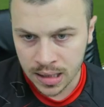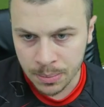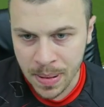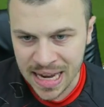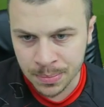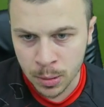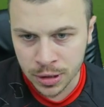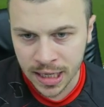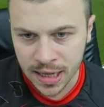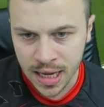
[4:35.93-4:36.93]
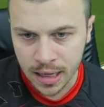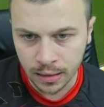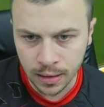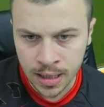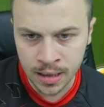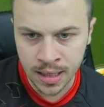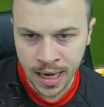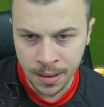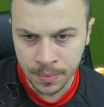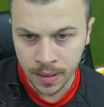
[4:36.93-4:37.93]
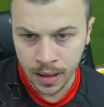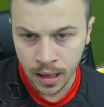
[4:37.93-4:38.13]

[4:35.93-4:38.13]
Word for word: The pace boost technique, look at him!